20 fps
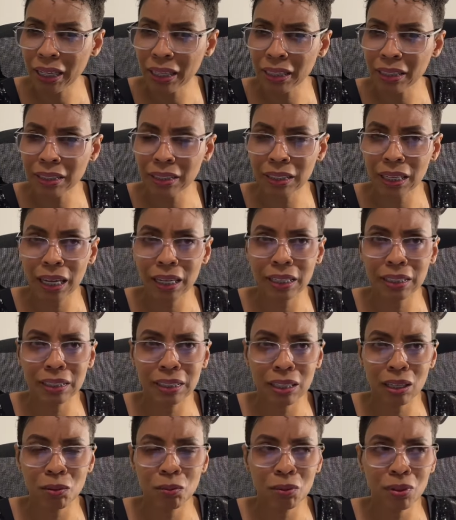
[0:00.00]
he decided to
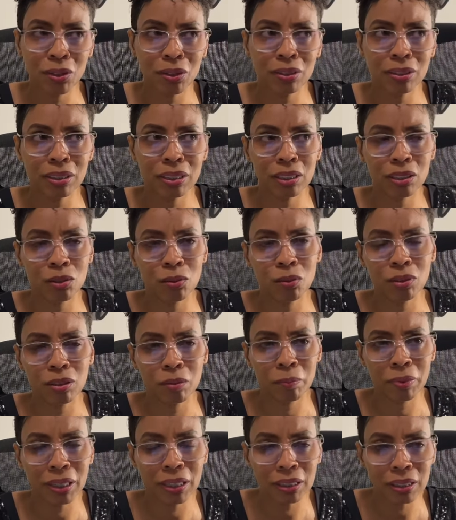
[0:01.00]
say, well, instead of going
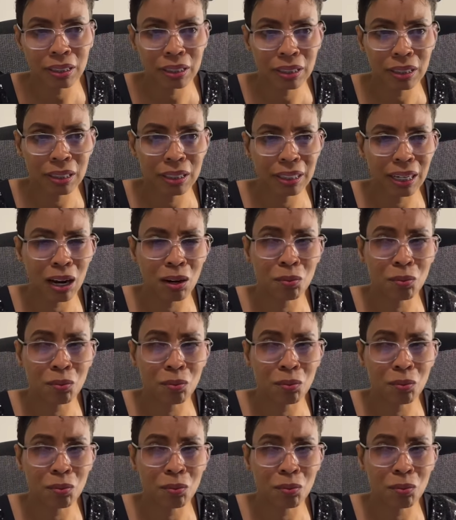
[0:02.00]
to Pizza Hut,